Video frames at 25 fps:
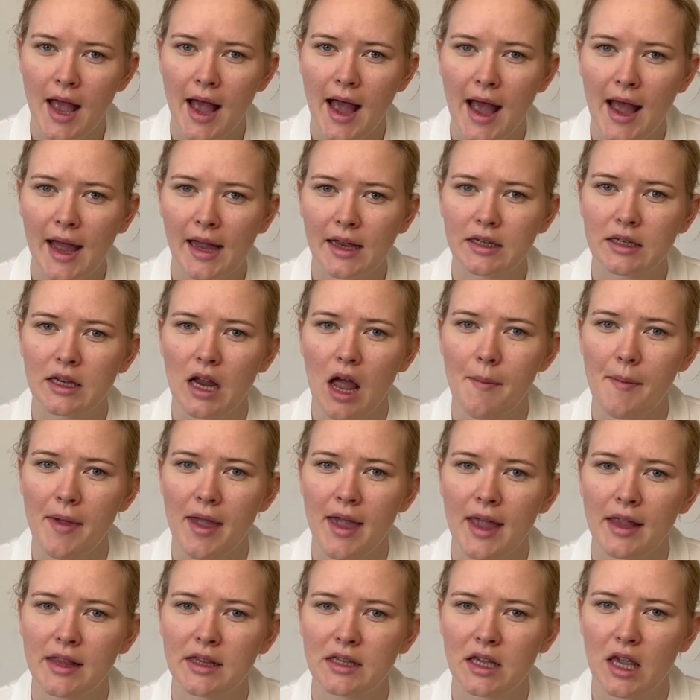and I'm
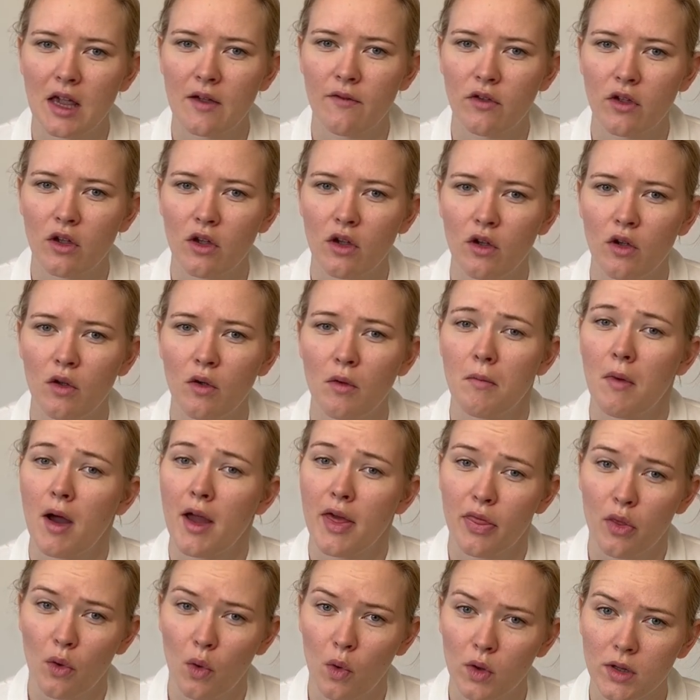here to give you my
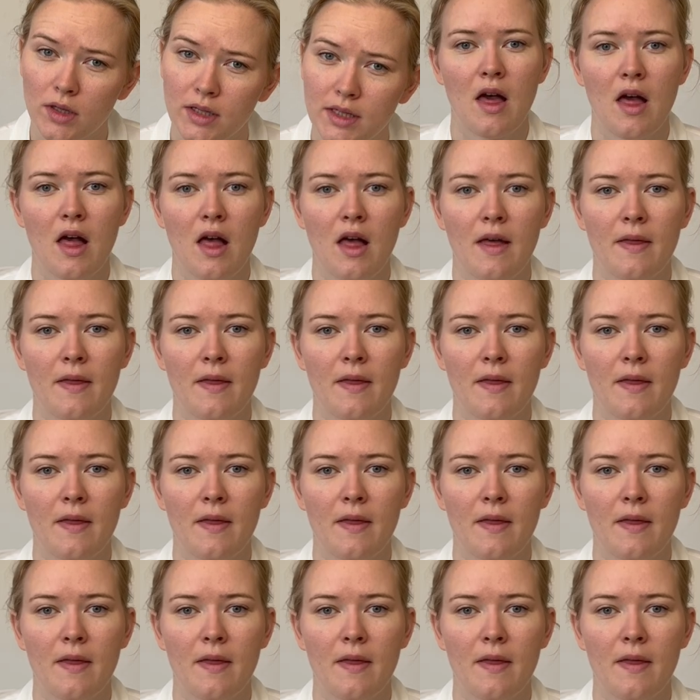thoughts.